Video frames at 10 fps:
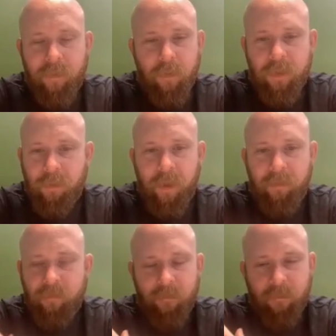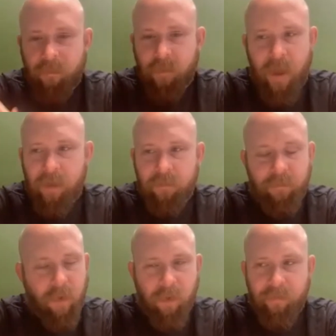to explain that
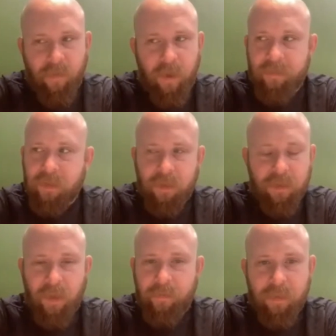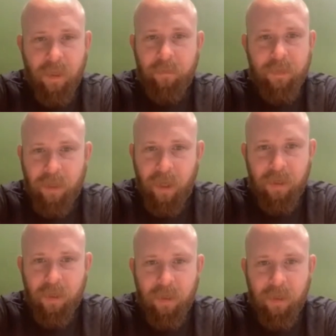probably 5, 6, 7 times a day.
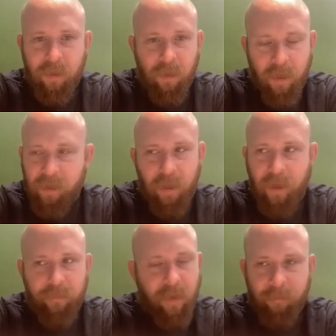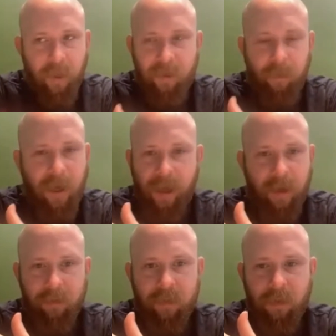Yeah, you have to have money to buy a
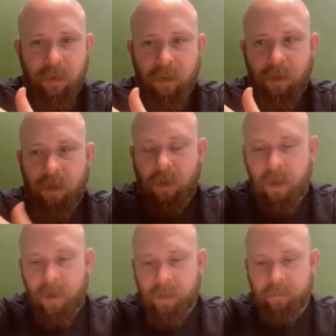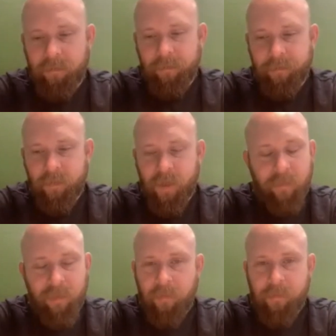house. You
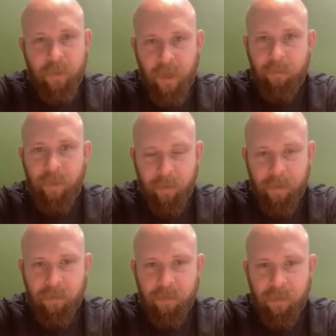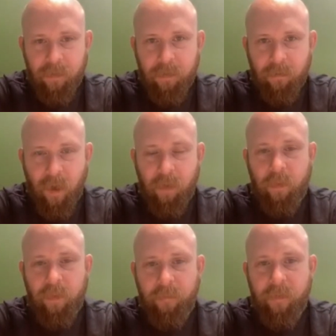have to have your down payment, right?
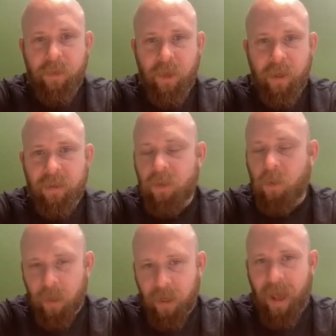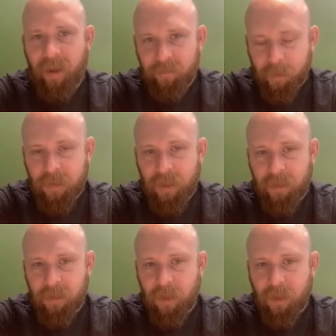With FHA, it's 3.5%.
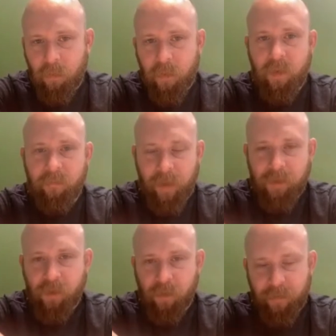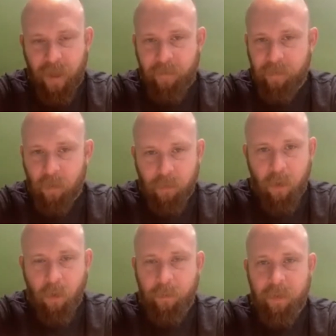With conventional, if you haven't owned a
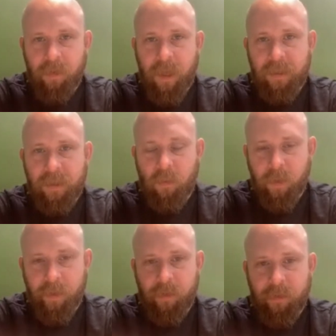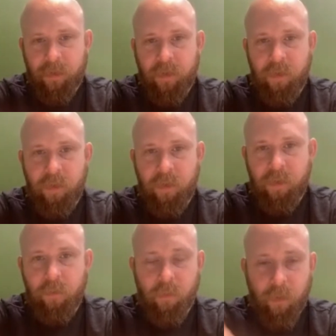home in the last 3 years, you could do
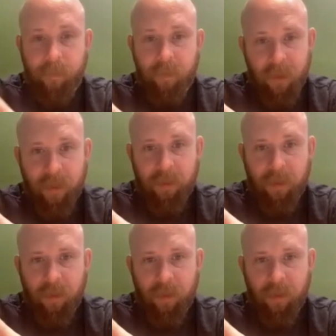3%,